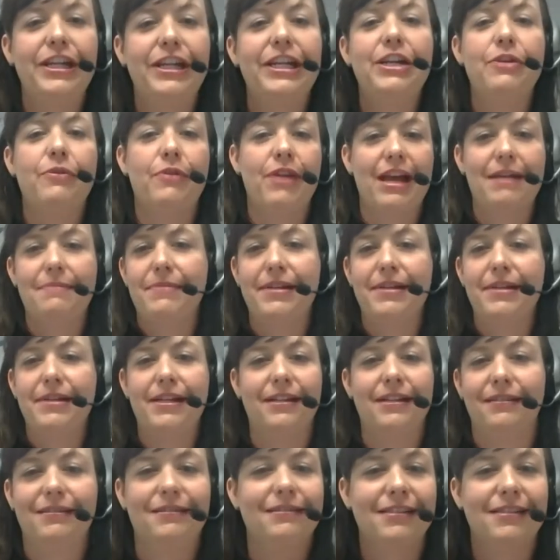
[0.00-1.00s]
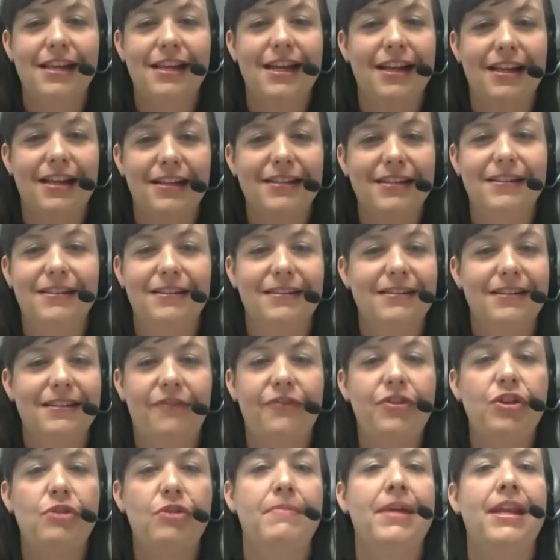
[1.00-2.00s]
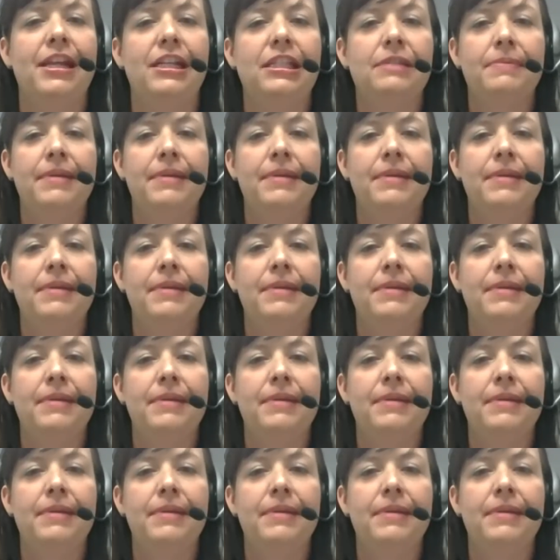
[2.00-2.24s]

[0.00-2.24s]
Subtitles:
you know what I mean, a few minutes.